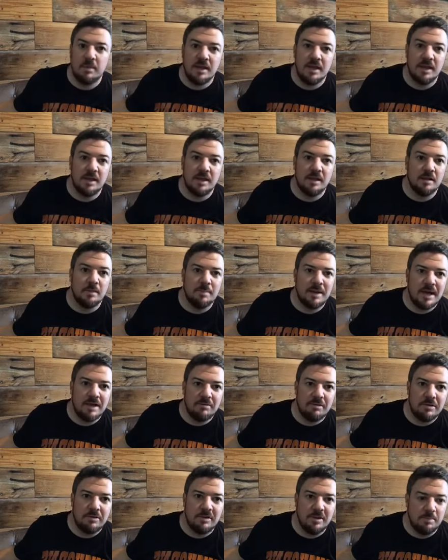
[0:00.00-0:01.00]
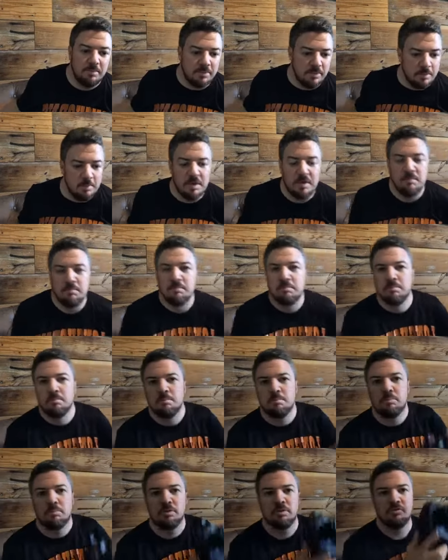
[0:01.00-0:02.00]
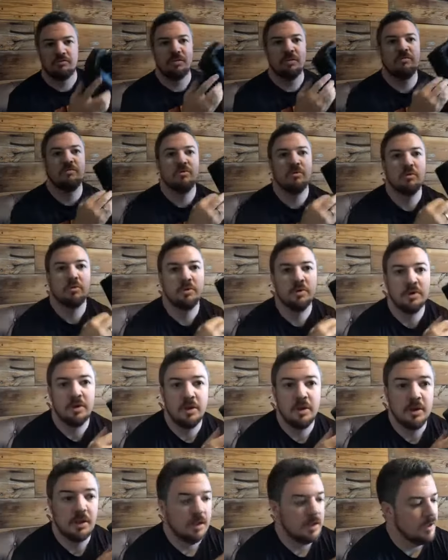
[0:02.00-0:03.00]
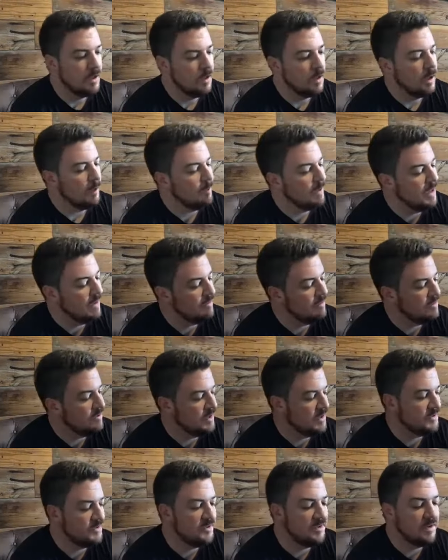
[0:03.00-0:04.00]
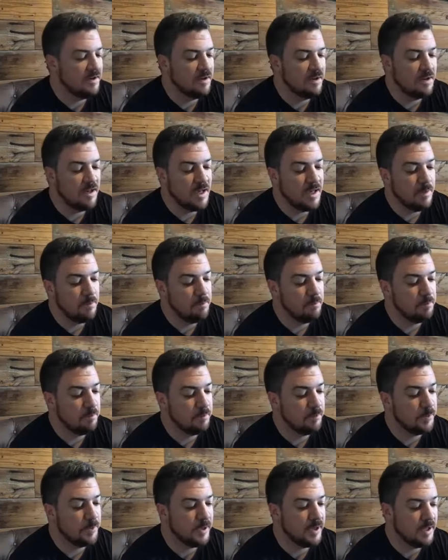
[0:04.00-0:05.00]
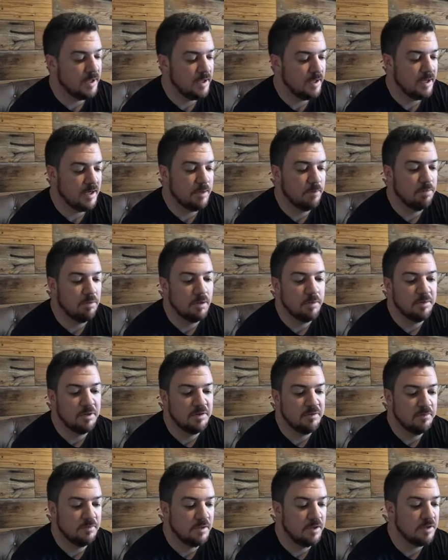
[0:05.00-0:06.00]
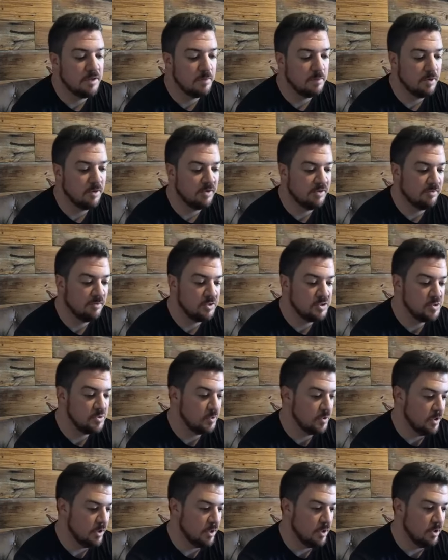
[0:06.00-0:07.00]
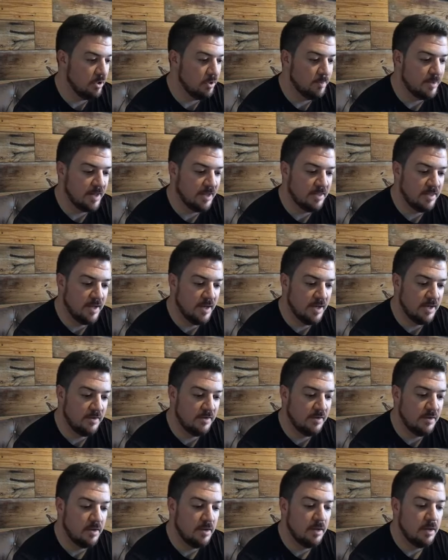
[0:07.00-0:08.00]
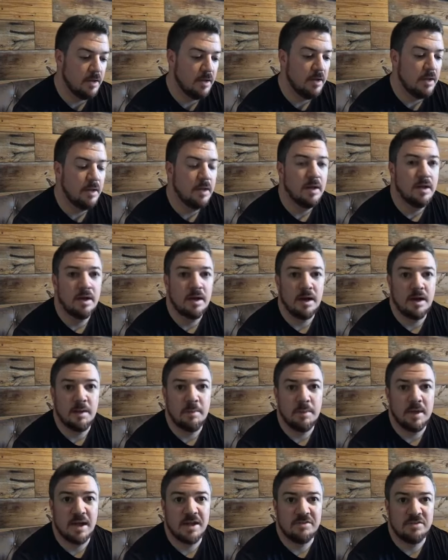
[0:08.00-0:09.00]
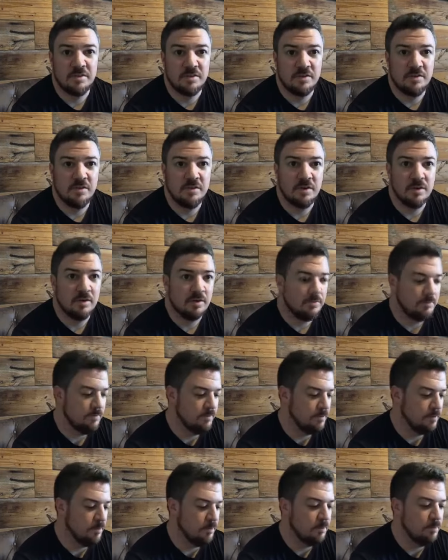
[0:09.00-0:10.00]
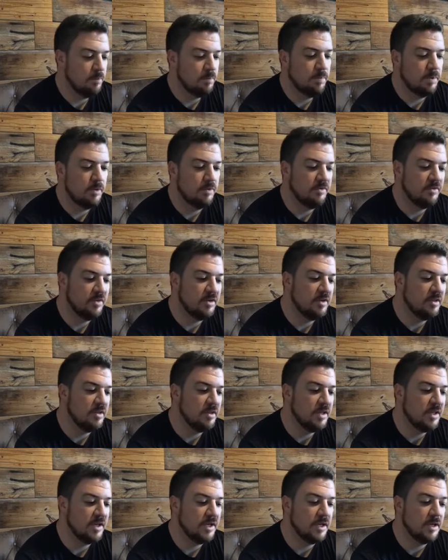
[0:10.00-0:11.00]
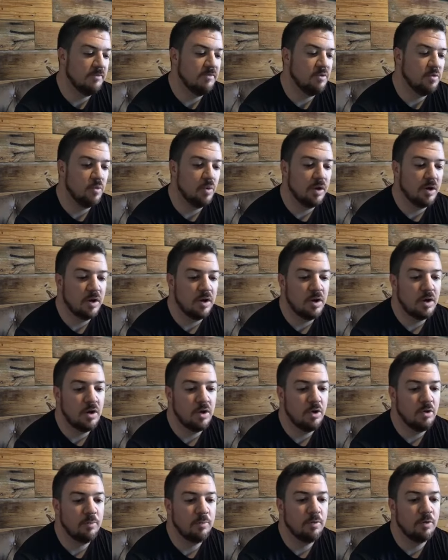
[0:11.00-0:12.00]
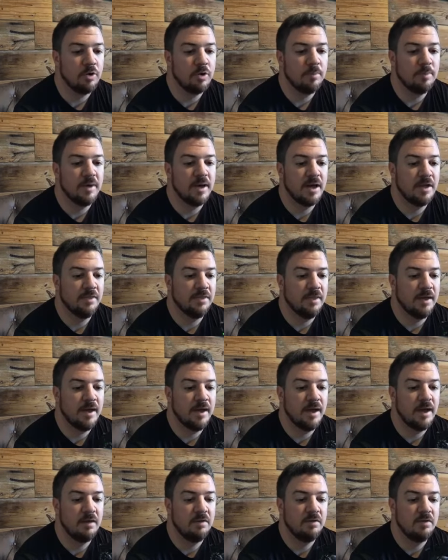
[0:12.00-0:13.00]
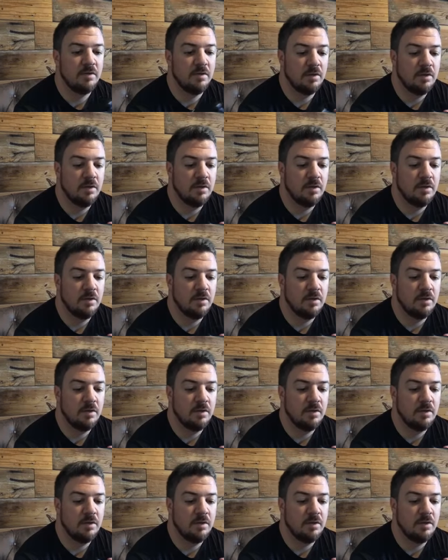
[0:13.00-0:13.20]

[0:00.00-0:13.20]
and the battery grip. I mean, pretty straightforward. I haven't tested it a lot, but I could probably tell you most of what you want to know about that, I imagine. So post anything if you want to know more about that.